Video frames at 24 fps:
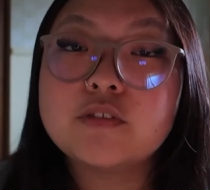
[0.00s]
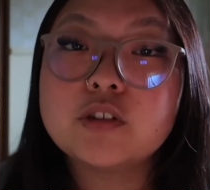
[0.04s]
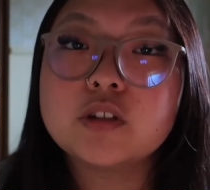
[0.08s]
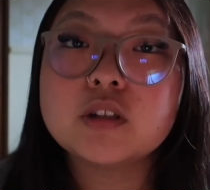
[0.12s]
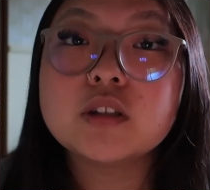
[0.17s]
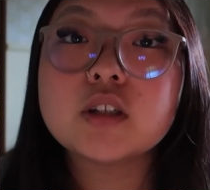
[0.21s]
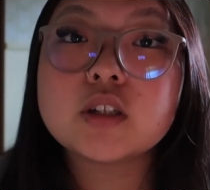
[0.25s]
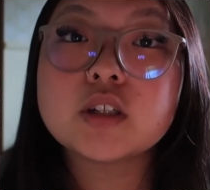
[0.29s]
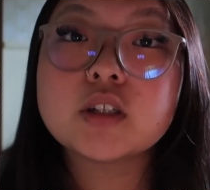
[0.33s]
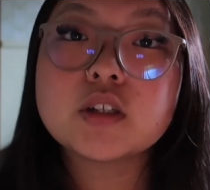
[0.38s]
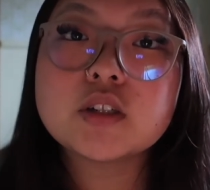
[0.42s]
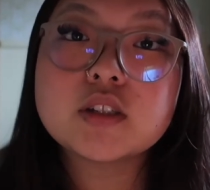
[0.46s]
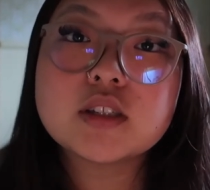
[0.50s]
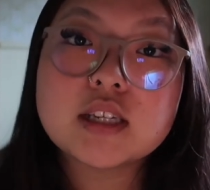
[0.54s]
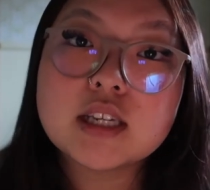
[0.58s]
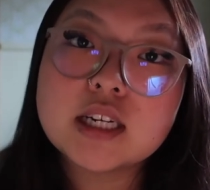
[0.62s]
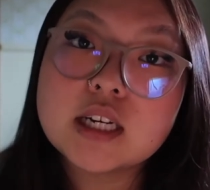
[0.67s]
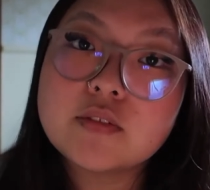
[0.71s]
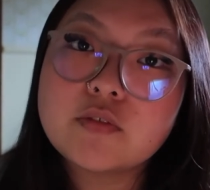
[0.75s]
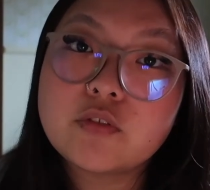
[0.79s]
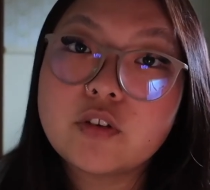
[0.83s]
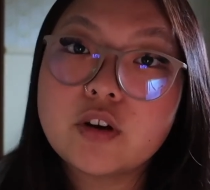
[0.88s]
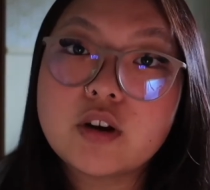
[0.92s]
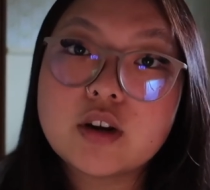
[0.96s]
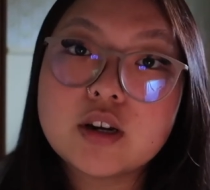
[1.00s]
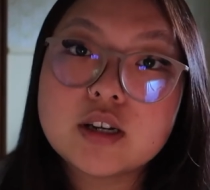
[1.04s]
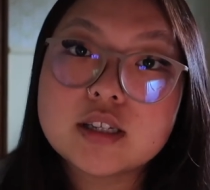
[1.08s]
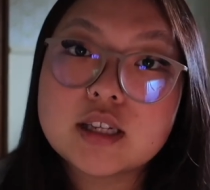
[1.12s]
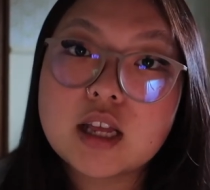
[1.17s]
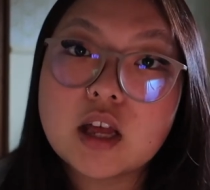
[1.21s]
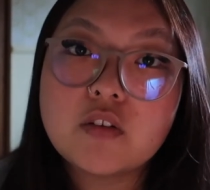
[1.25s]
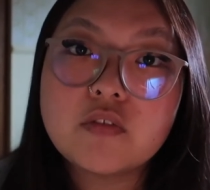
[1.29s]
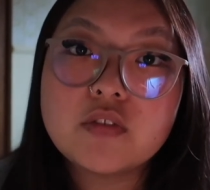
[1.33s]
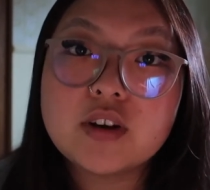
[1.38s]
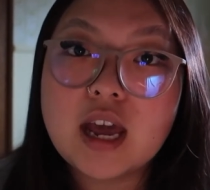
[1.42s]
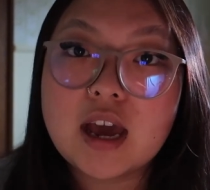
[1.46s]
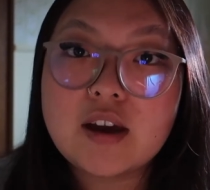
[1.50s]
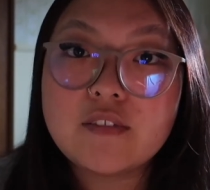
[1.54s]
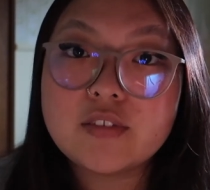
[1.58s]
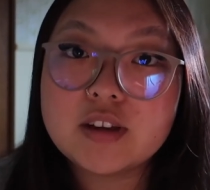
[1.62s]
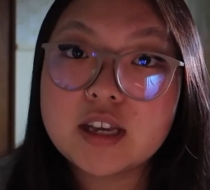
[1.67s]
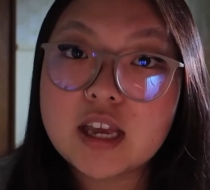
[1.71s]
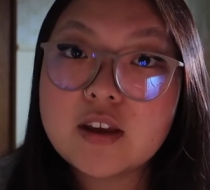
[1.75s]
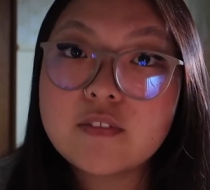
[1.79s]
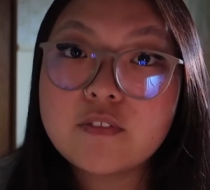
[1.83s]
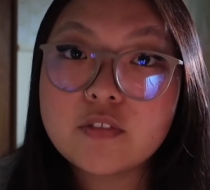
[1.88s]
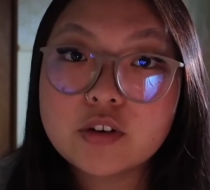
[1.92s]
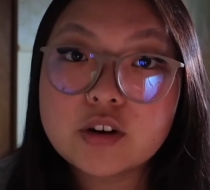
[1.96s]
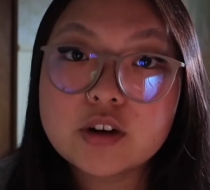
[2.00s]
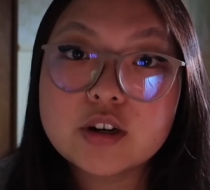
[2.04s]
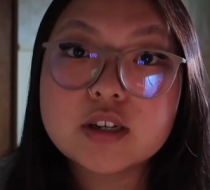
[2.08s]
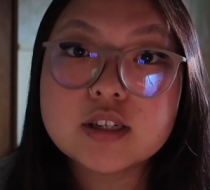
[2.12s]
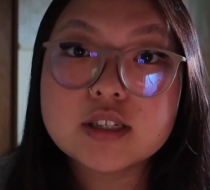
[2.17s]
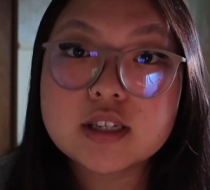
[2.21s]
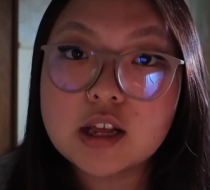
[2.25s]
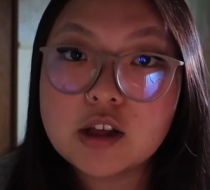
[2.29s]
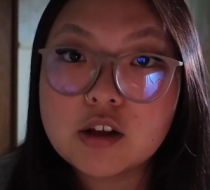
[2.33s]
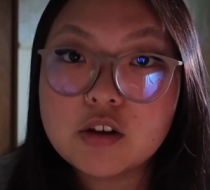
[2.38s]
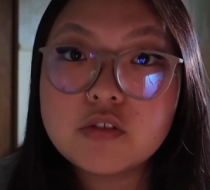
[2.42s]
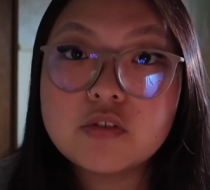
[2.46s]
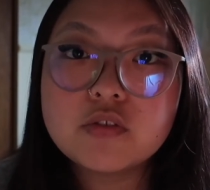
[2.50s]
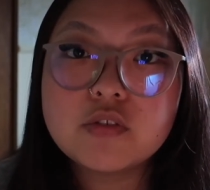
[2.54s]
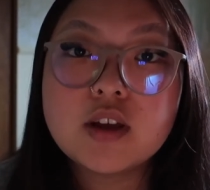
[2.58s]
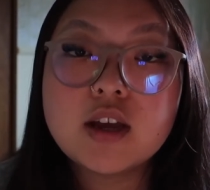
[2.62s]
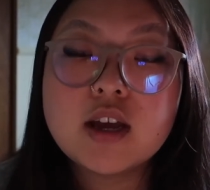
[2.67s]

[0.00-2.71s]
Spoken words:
to learn to stand up for yourself and advocate for yourself.